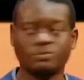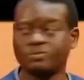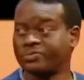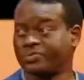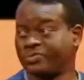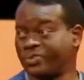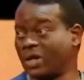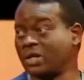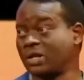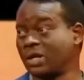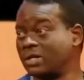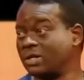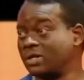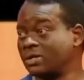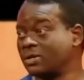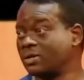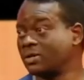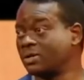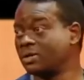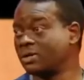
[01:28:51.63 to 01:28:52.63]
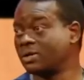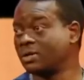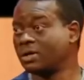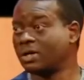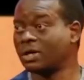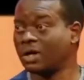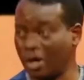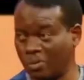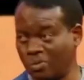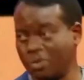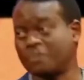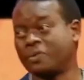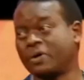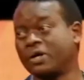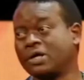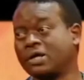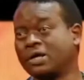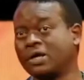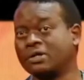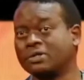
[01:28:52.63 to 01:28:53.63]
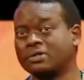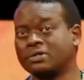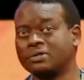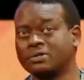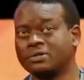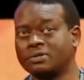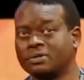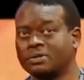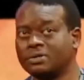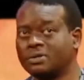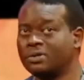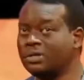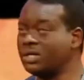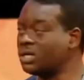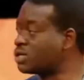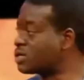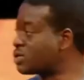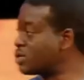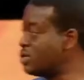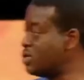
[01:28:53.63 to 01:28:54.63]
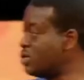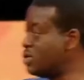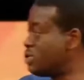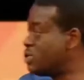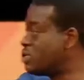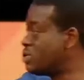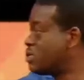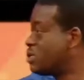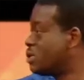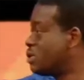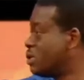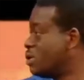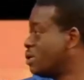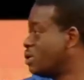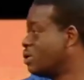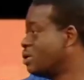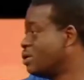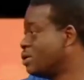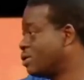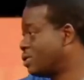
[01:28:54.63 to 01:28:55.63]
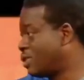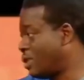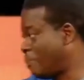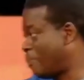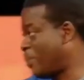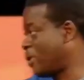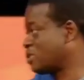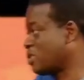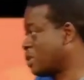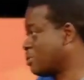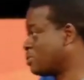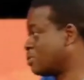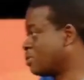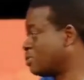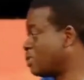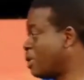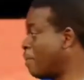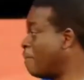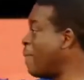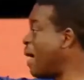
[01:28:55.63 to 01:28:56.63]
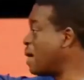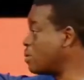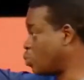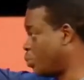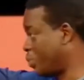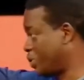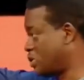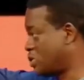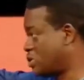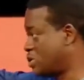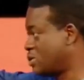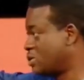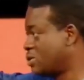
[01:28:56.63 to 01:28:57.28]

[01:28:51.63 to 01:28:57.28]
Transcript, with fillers: Finally, can we pray again? Increase the perception, the bandwidth